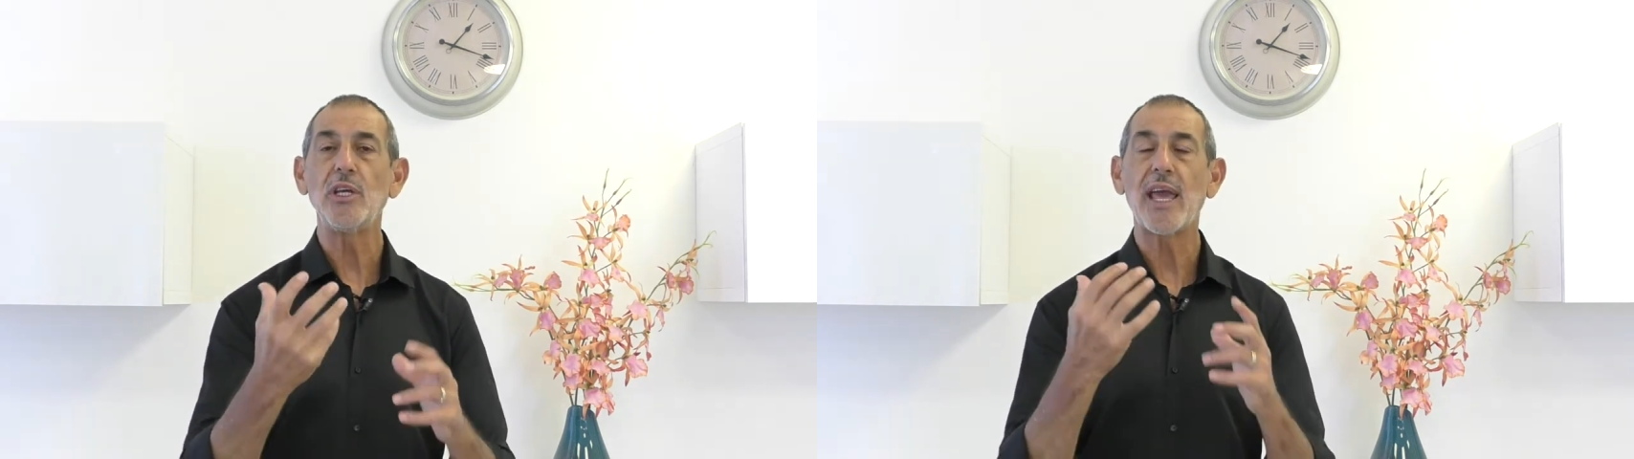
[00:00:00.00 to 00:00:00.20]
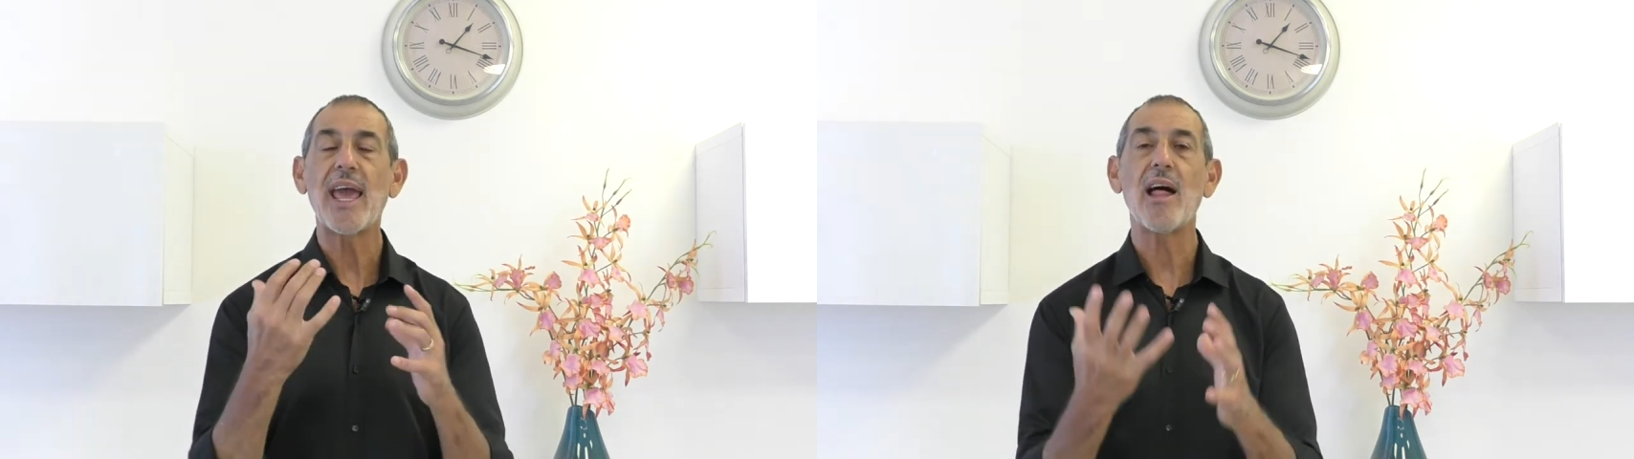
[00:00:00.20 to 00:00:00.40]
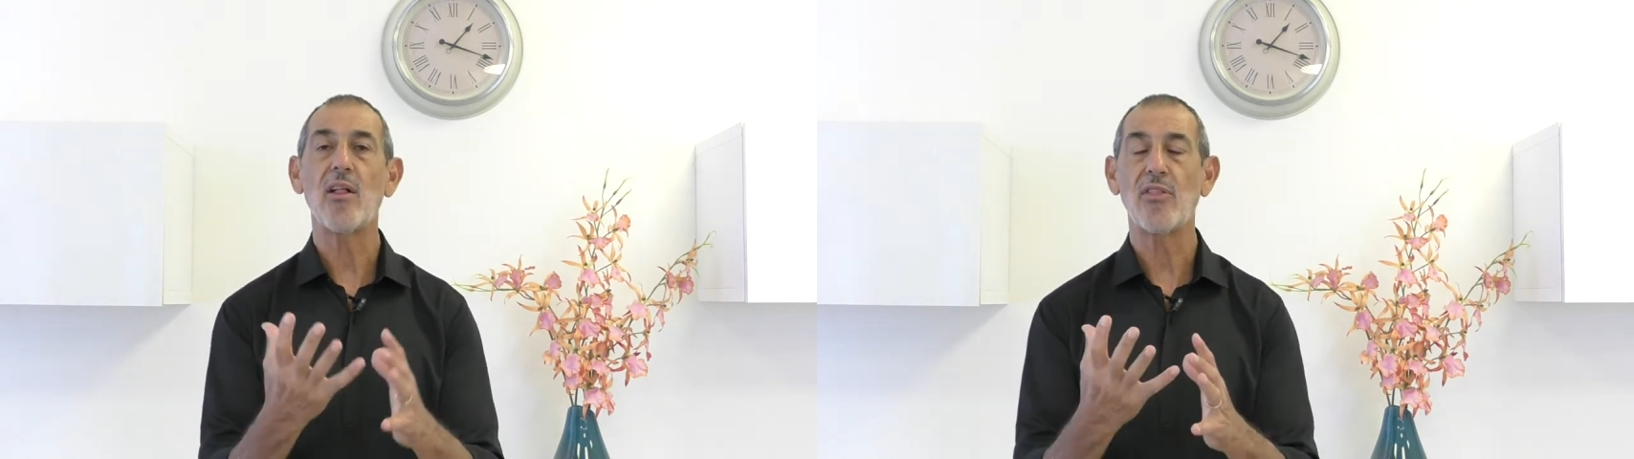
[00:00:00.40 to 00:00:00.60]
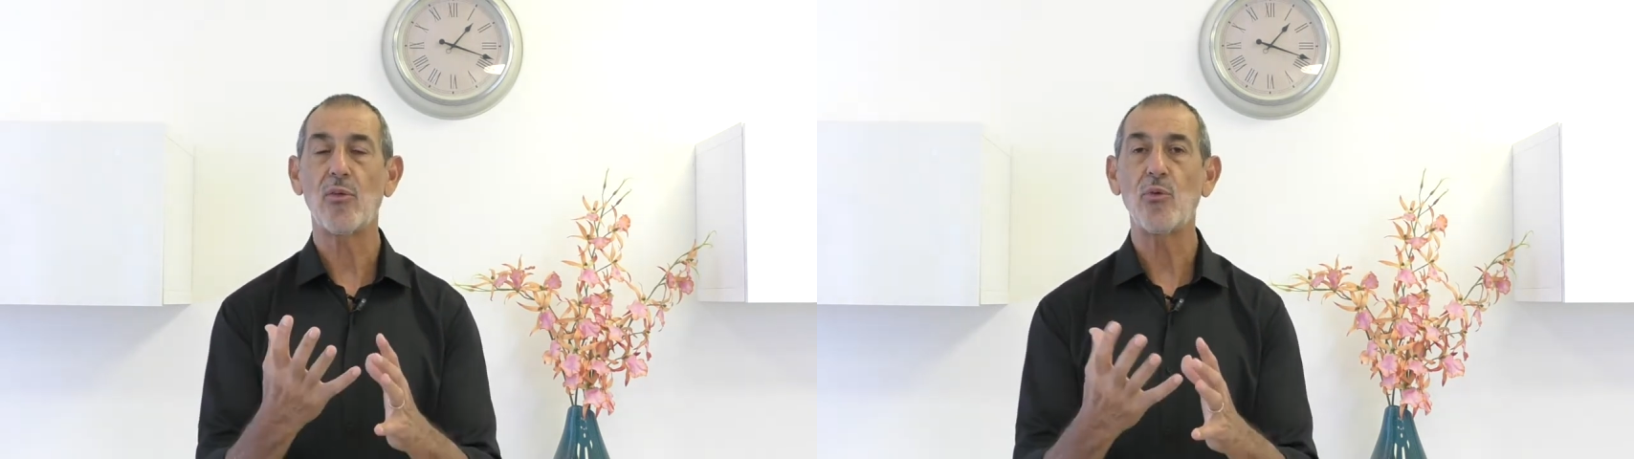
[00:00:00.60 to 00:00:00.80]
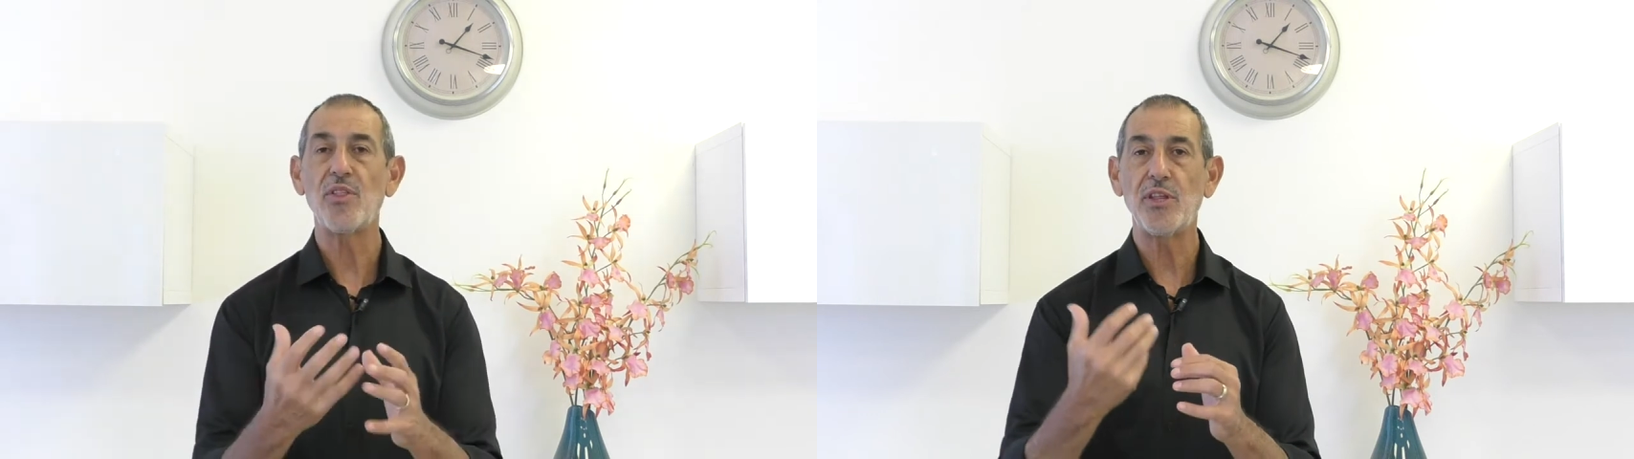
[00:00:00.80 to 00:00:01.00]
health
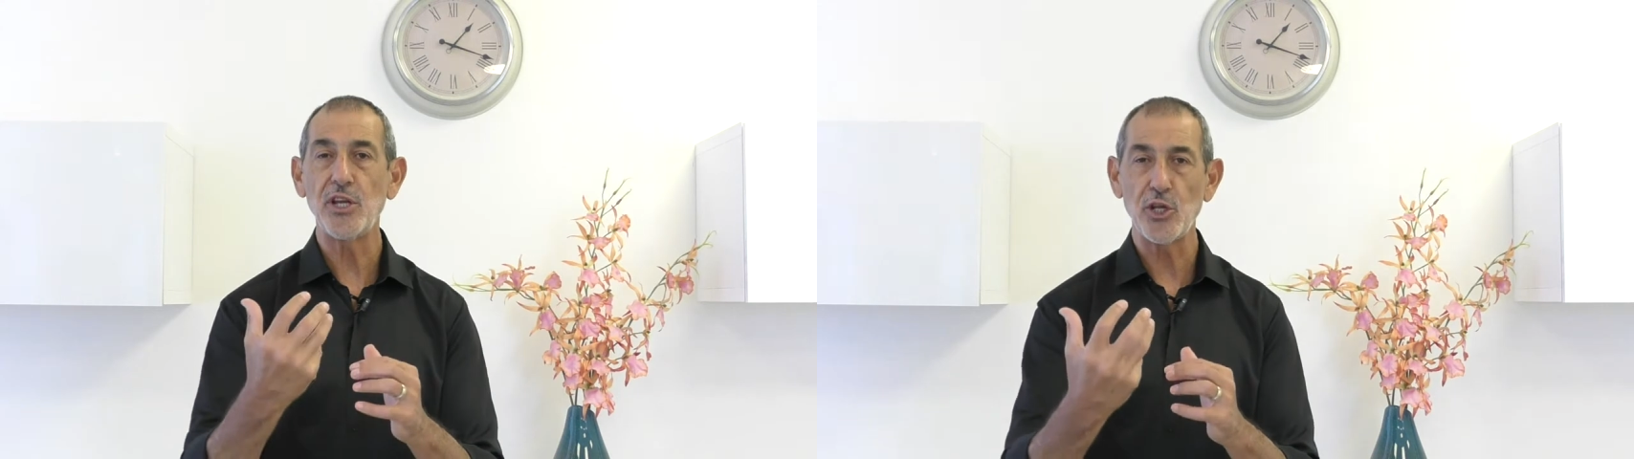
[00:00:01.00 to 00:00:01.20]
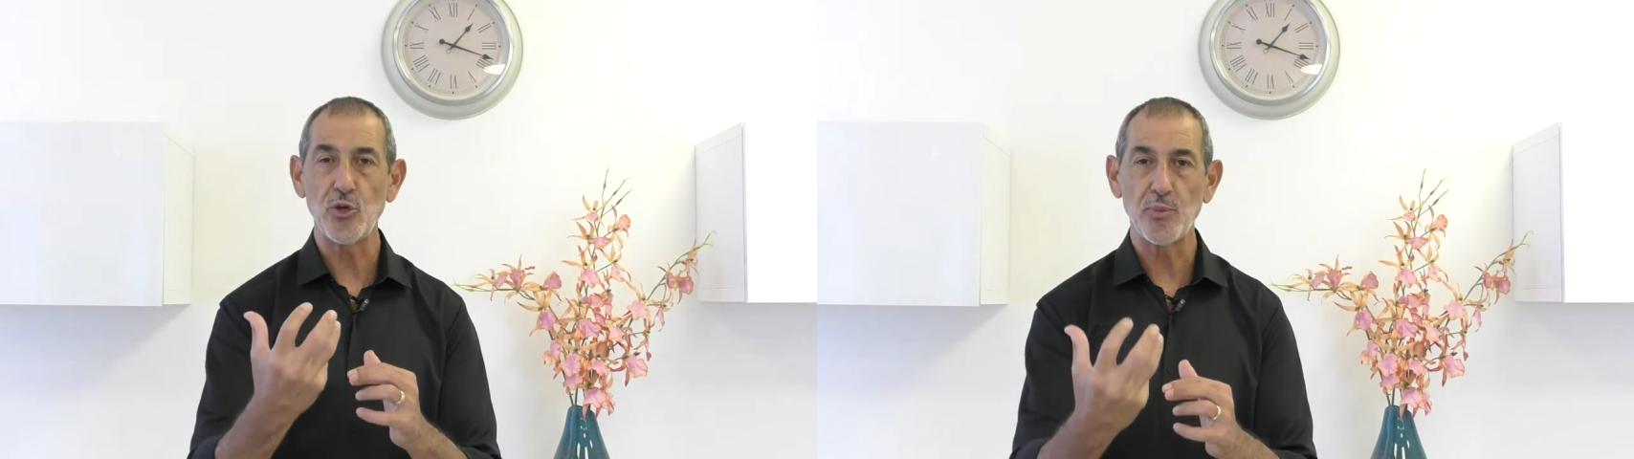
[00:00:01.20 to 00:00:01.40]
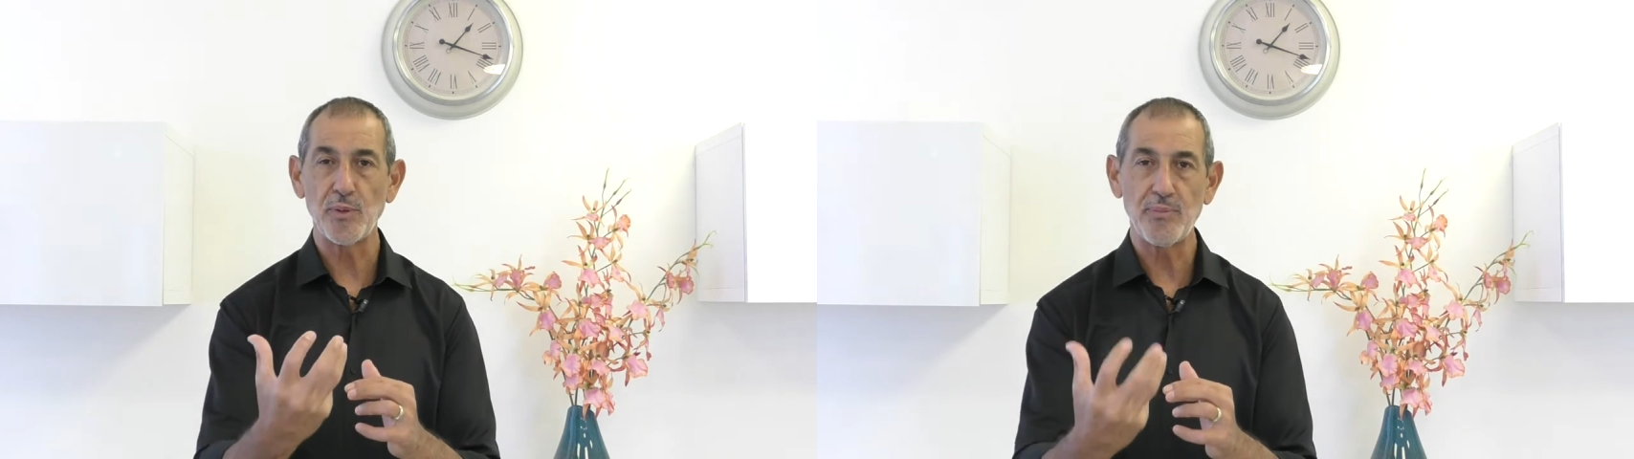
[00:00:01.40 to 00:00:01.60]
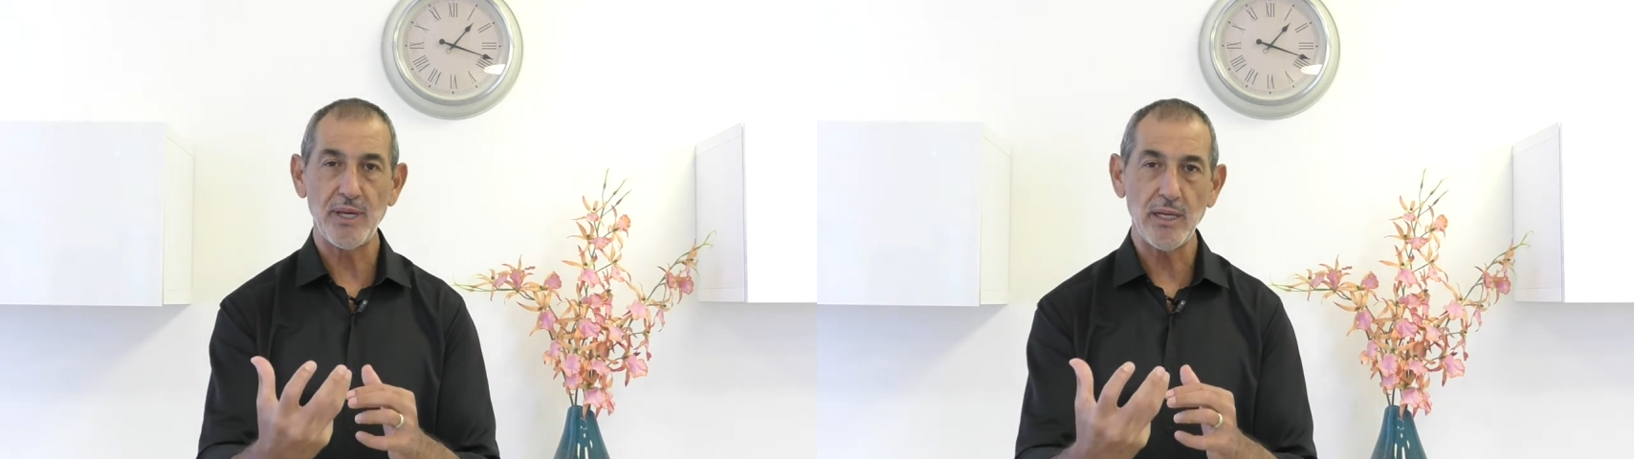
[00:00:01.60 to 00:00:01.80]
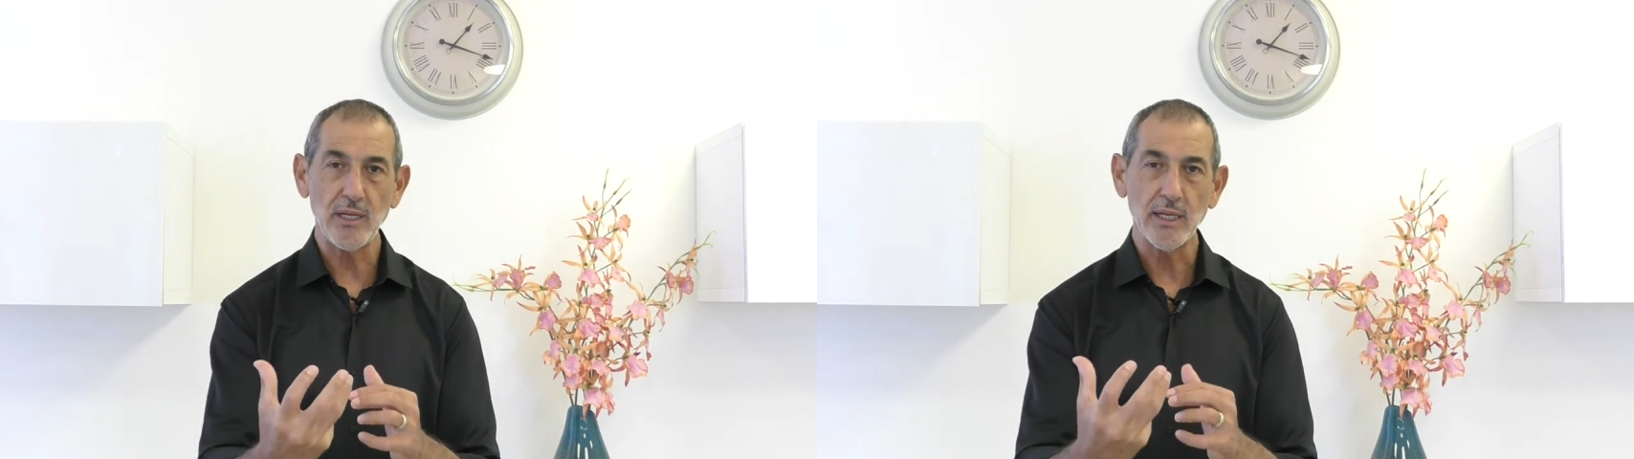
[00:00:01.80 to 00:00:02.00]
within the human
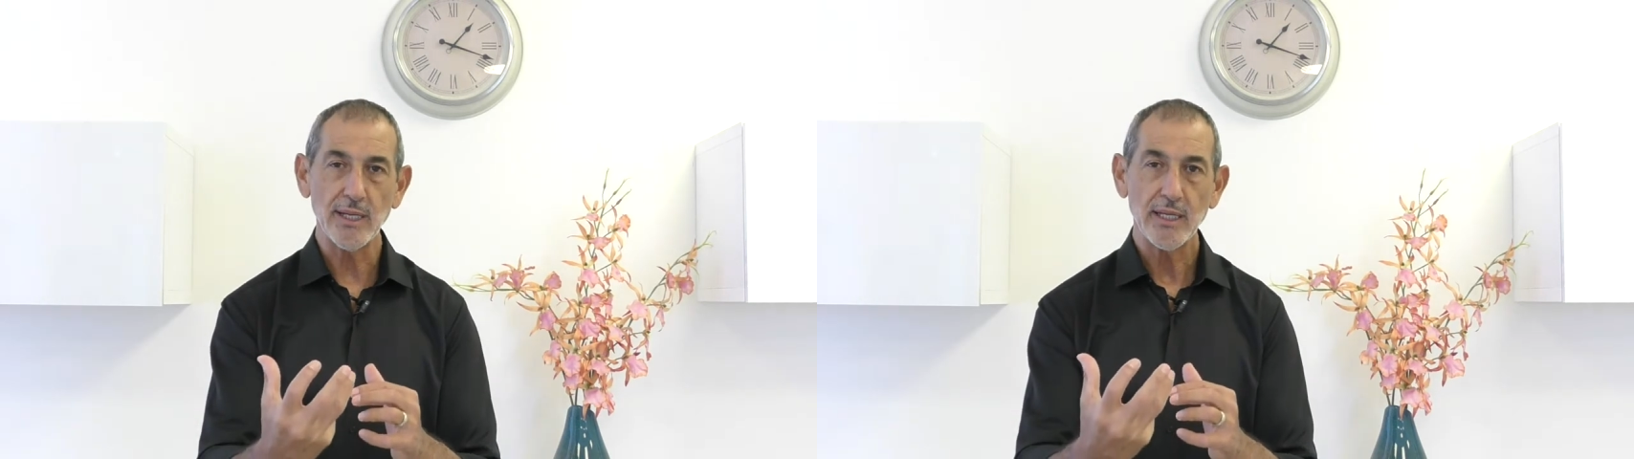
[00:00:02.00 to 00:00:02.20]
being,